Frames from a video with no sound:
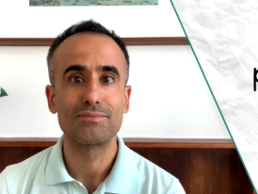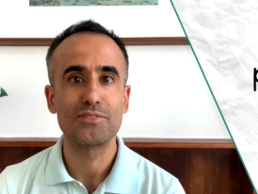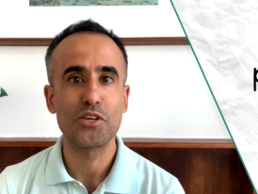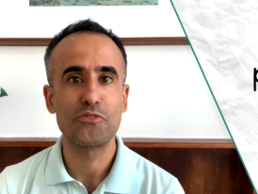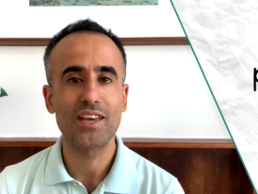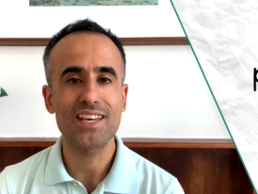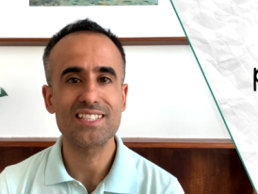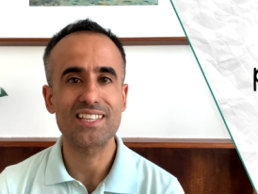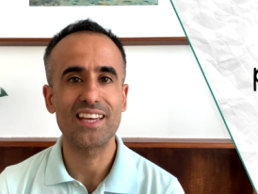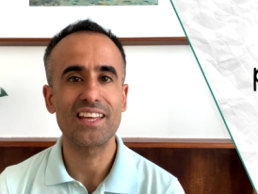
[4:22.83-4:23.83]
you've
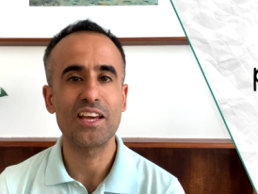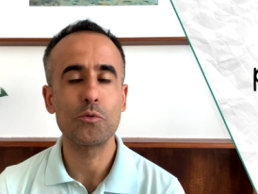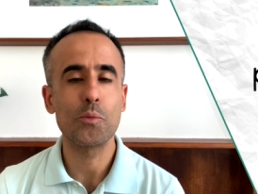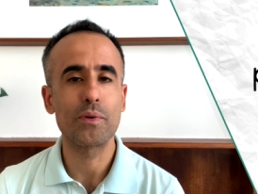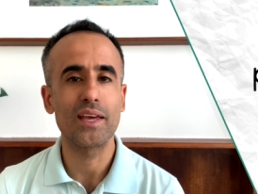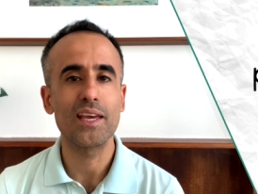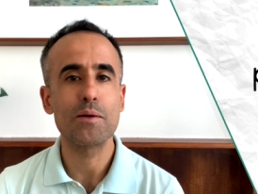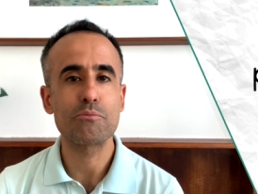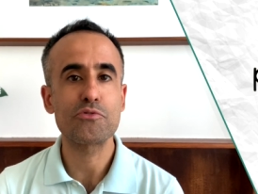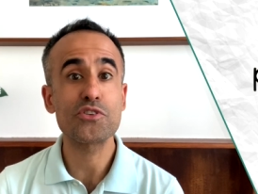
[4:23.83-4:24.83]
guessed it, it will be
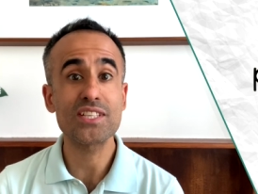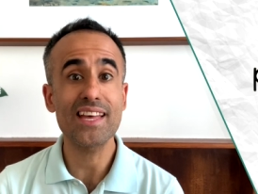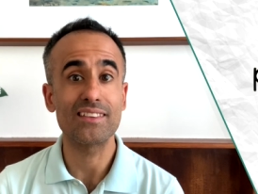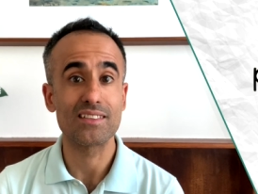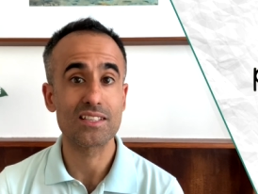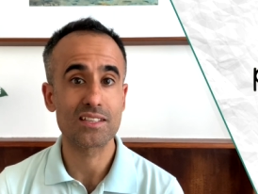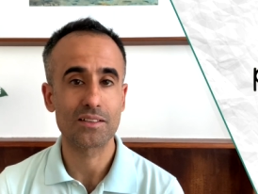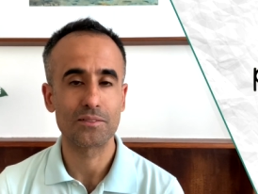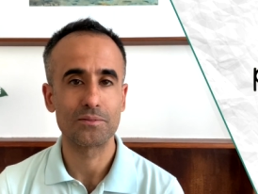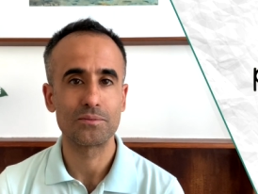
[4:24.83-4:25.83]
present.
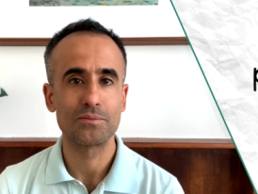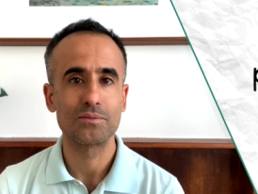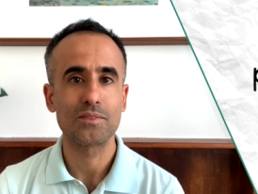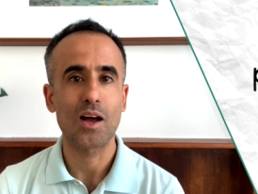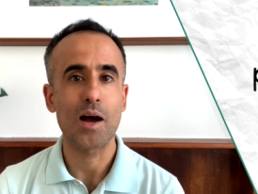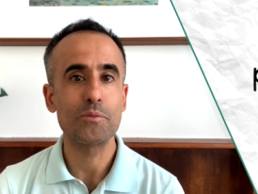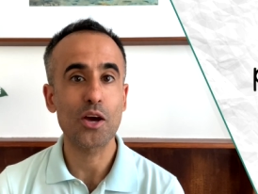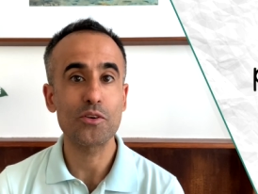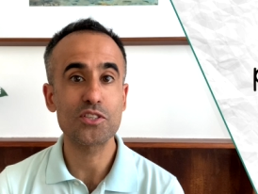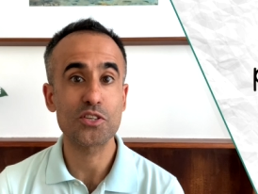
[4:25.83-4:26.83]
I'm
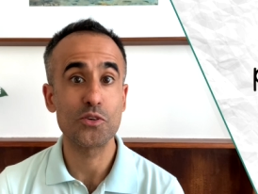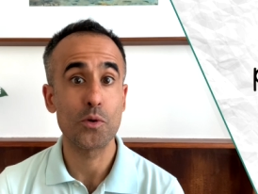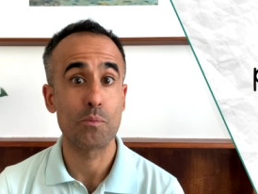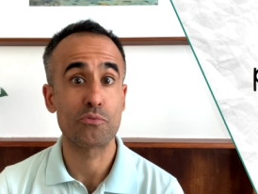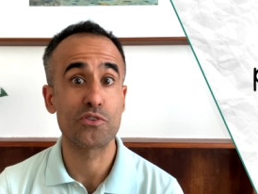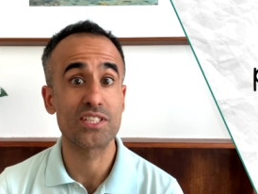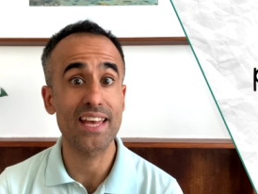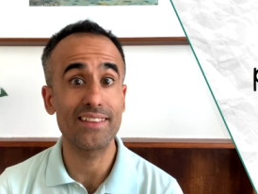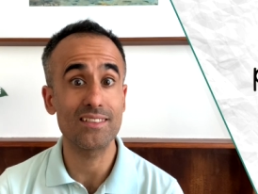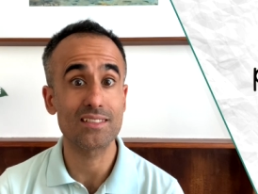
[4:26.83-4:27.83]
going to
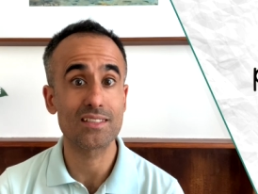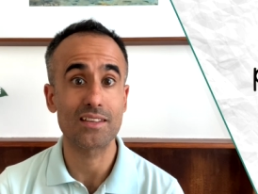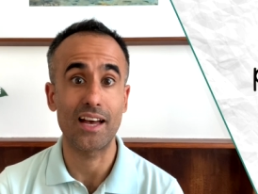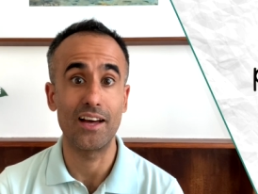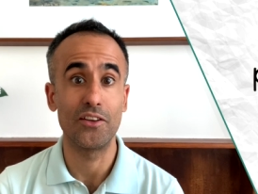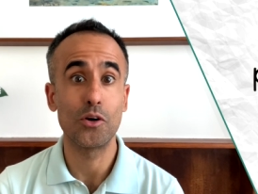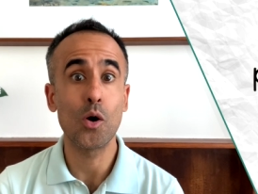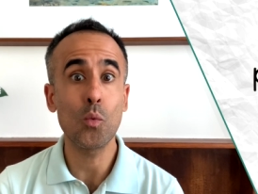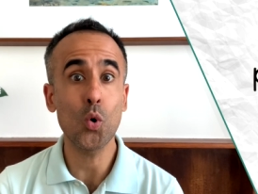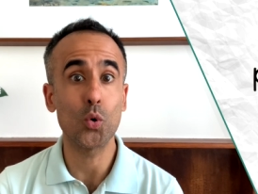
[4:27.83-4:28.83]
present an
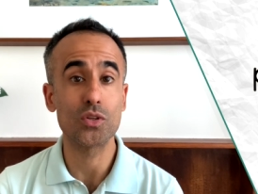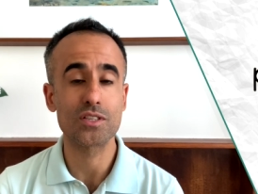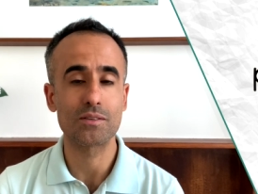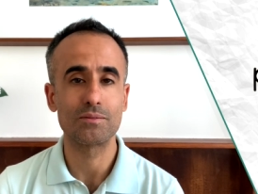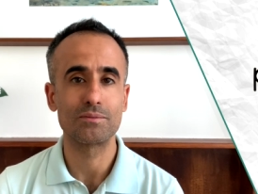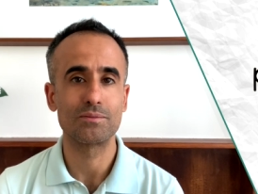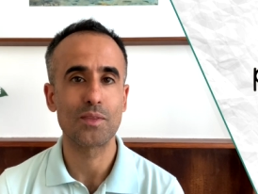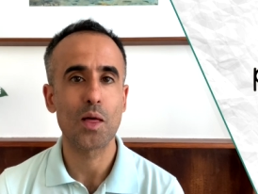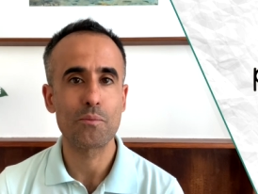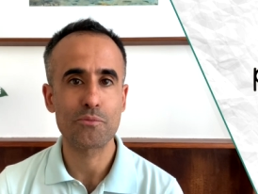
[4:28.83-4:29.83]
award.
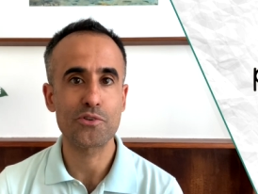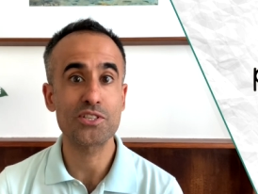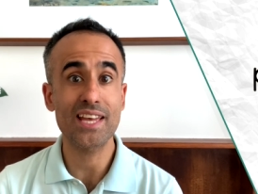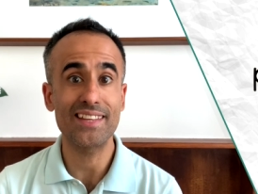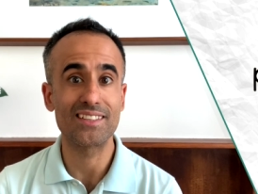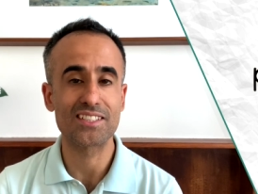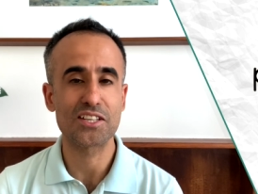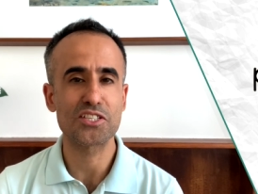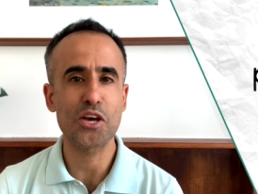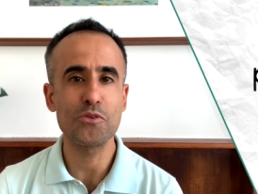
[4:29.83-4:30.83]
Present.
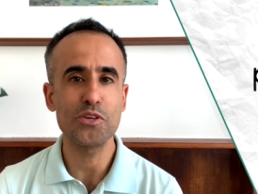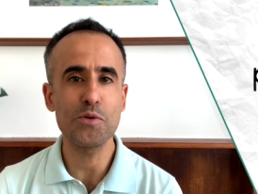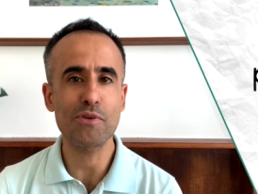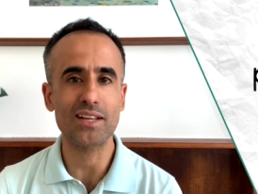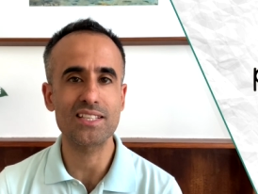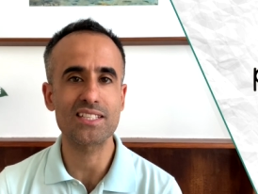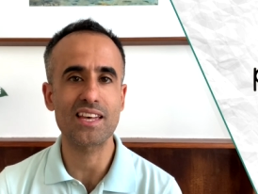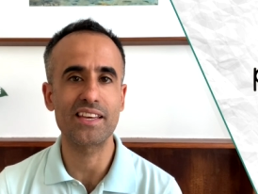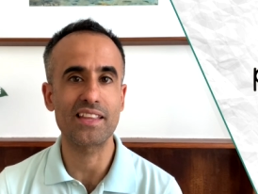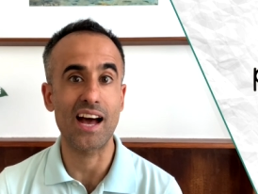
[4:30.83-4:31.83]
So you practice
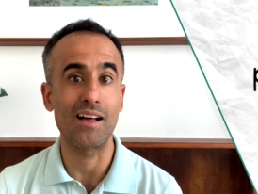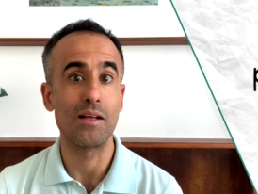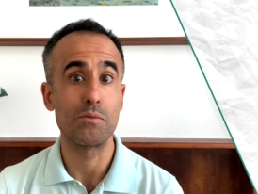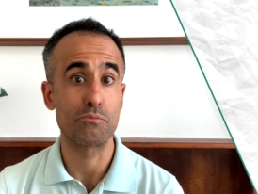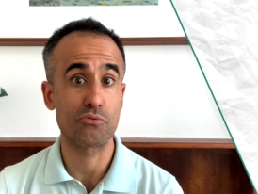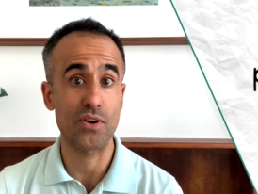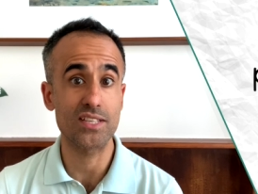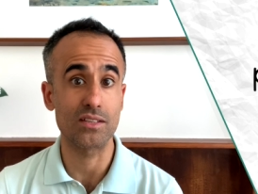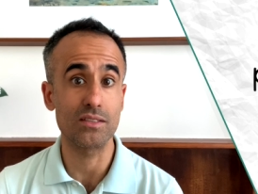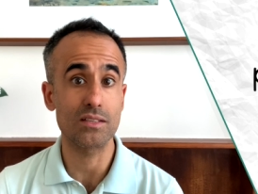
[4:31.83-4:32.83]
saying that.
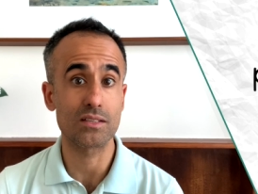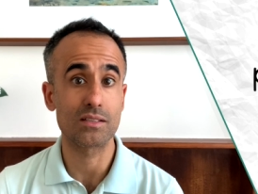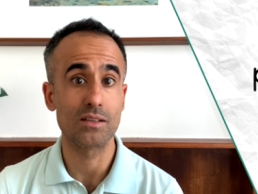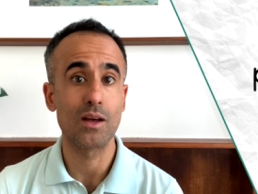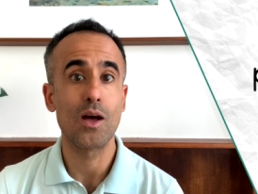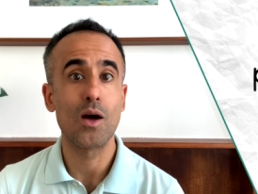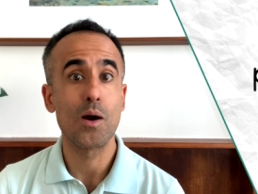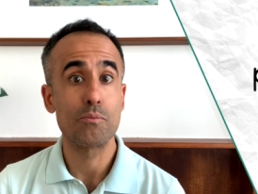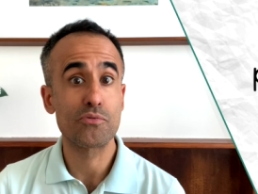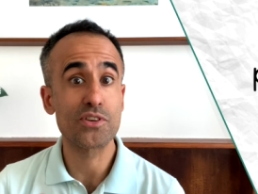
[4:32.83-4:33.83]
Present,
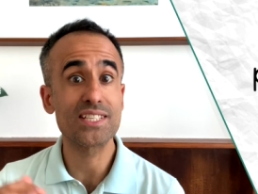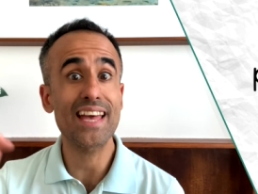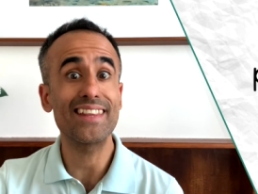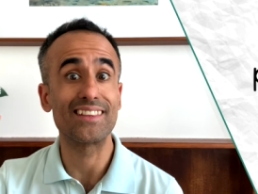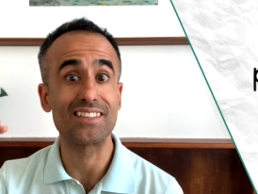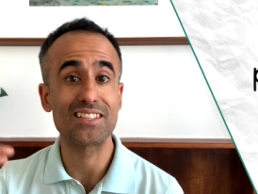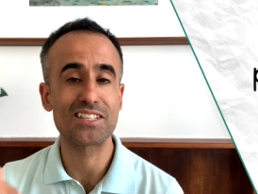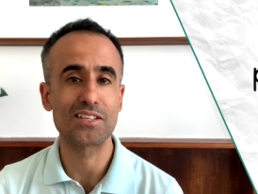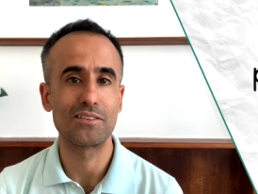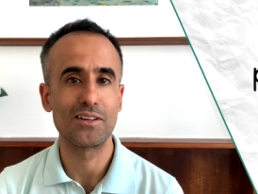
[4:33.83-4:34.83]

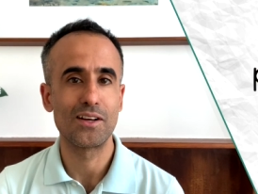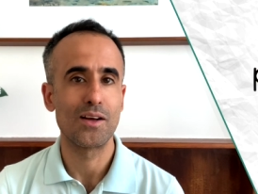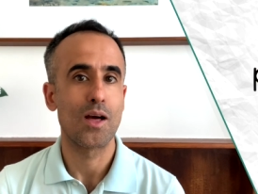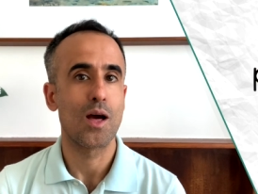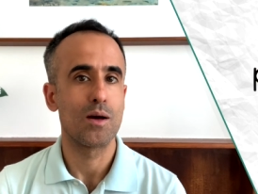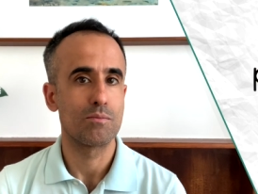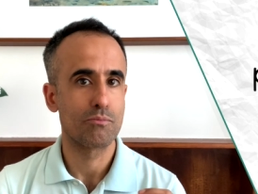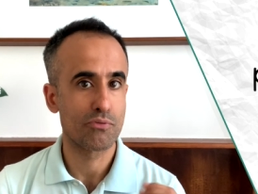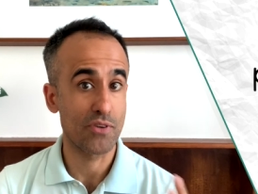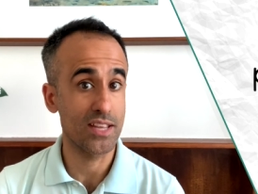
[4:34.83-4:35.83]
present,
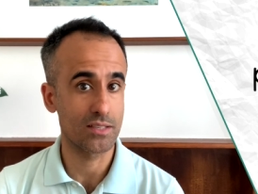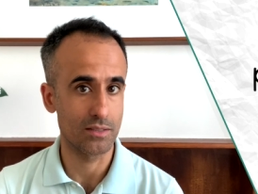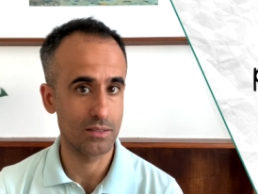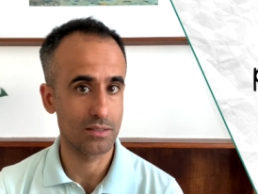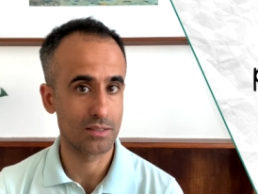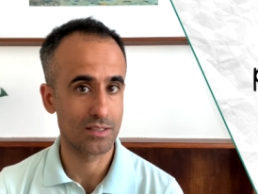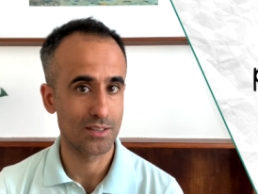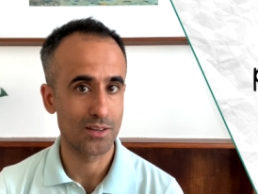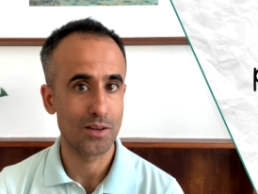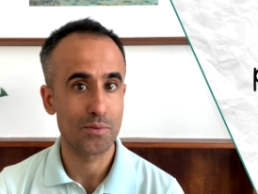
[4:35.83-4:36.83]
present,
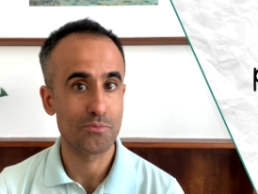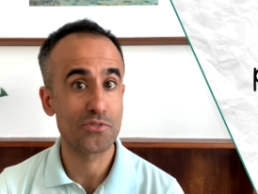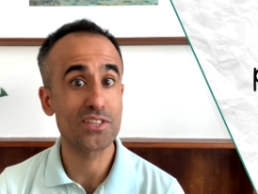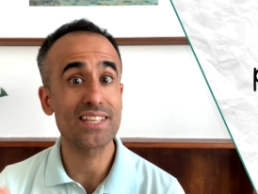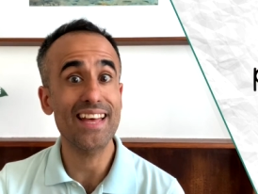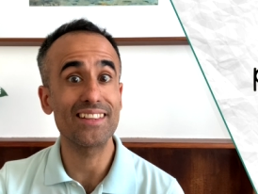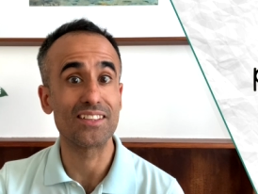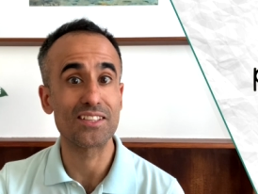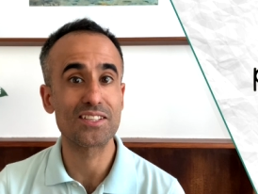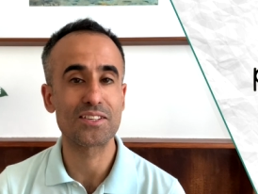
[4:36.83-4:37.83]

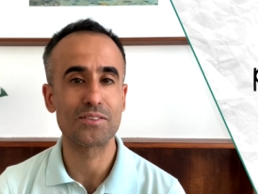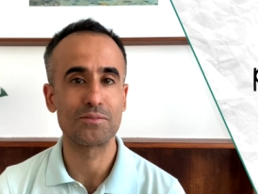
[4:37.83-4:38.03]
present.